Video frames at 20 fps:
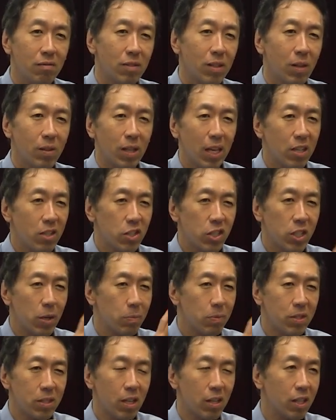you know, like
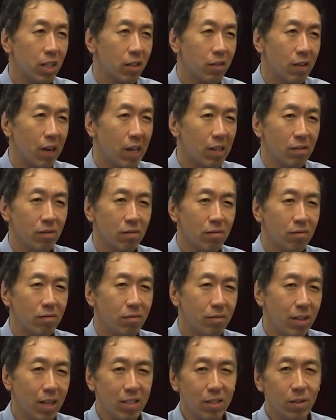ships sailing around,
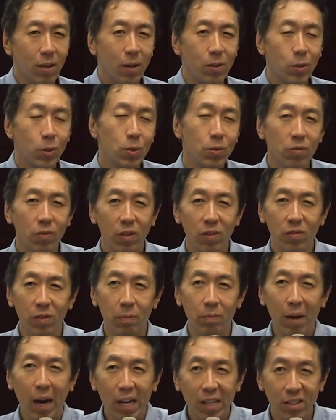that's not useful
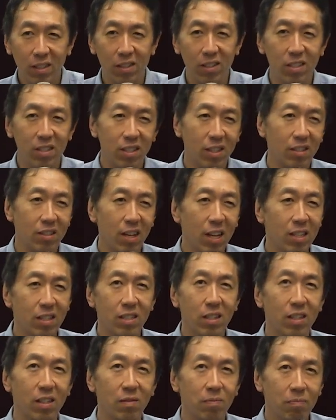for my logistic
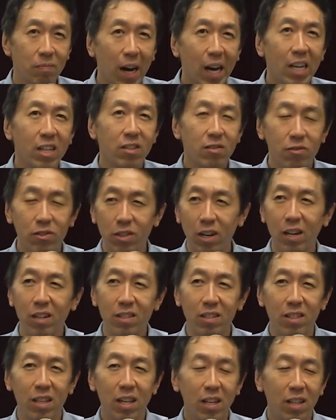data of my
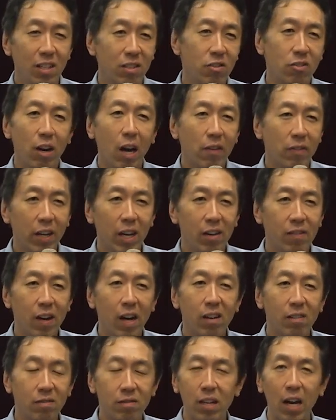trucks driving
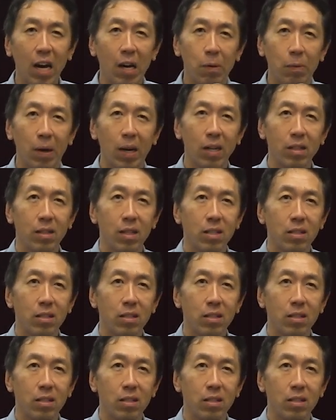around Taiwan.